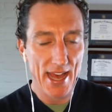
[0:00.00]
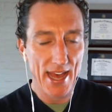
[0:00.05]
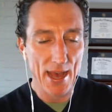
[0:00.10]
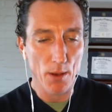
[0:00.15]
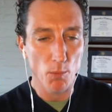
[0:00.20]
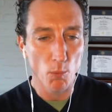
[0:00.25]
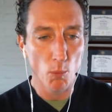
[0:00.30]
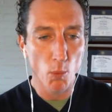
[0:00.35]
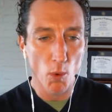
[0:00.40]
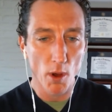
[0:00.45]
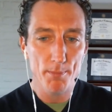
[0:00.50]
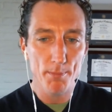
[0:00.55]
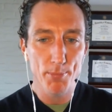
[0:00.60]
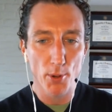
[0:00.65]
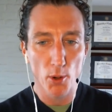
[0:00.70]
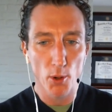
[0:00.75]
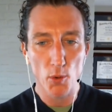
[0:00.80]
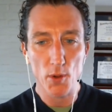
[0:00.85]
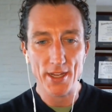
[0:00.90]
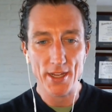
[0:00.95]
at one
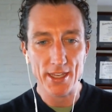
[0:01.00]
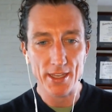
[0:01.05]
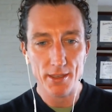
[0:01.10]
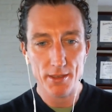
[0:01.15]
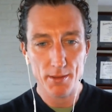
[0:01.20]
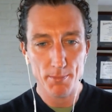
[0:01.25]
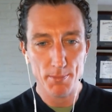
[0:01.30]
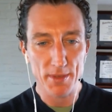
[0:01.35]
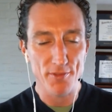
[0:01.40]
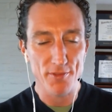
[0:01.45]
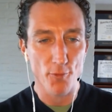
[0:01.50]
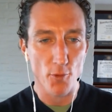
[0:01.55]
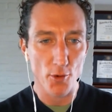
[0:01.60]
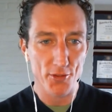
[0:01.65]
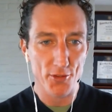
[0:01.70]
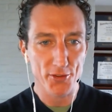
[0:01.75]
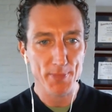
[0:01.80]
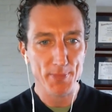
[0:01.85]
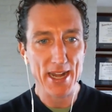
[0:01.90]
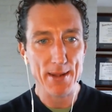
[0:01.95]
point
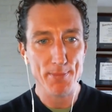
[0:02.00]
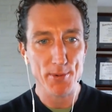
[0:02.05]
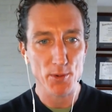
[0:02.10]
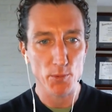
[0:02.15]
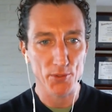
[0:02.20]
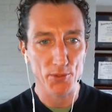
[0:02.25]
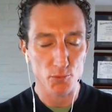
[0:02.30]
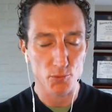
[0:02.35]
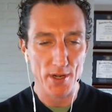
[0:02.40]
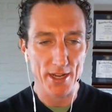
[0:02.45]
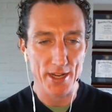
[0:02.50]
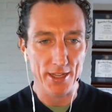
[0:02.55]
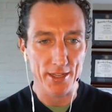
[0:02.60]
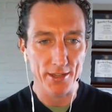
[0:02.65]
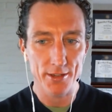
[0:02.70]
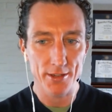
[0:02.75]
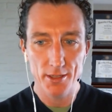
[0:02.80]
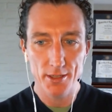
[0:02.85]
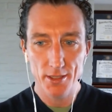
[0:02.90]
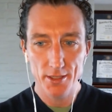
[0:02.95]
before this paper was
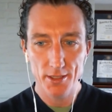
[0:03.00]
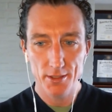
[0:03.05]
written,